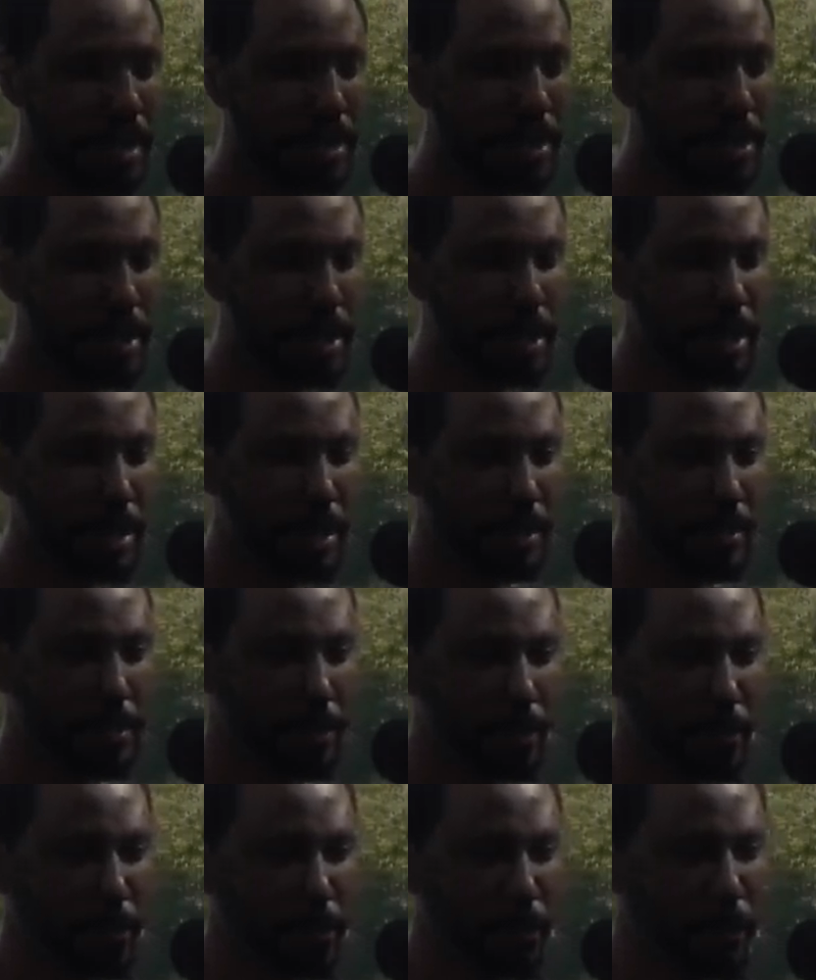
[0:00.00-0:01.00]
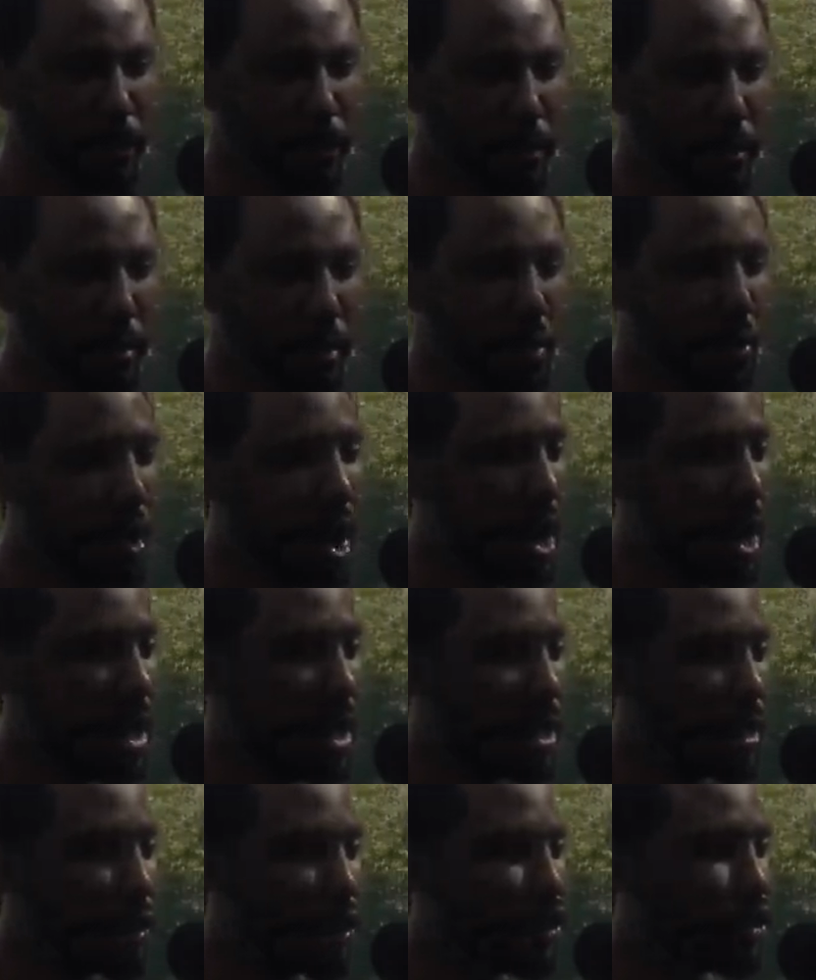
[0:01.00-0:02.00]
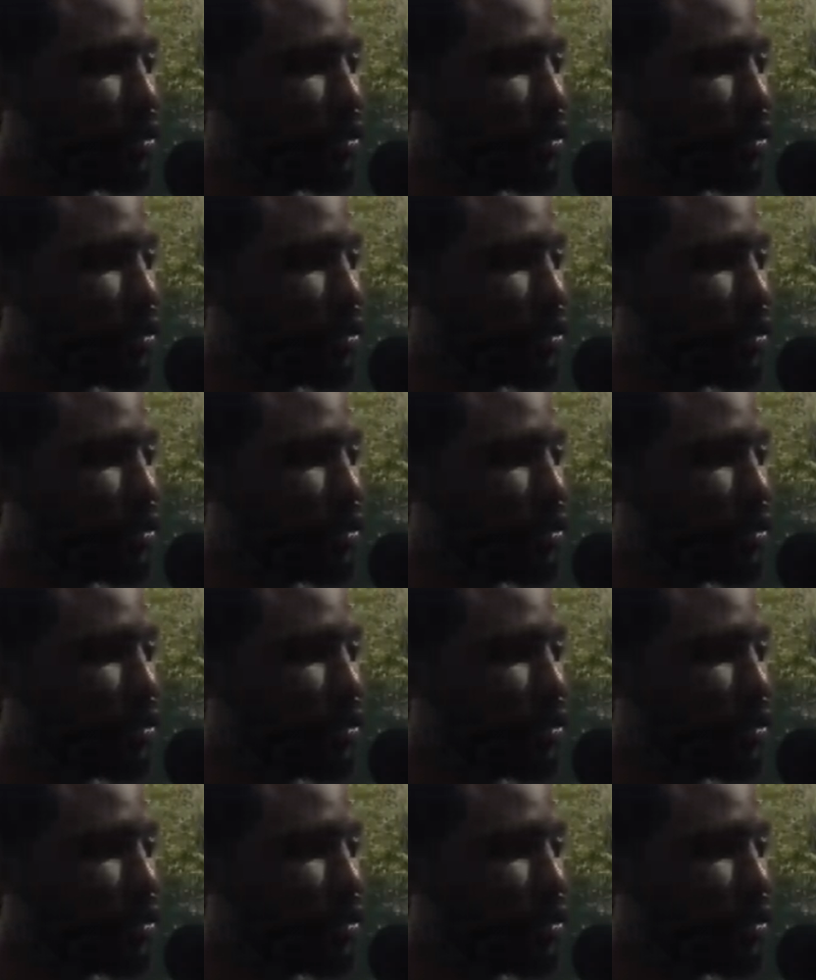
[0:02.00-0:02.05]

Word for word: see it for what it is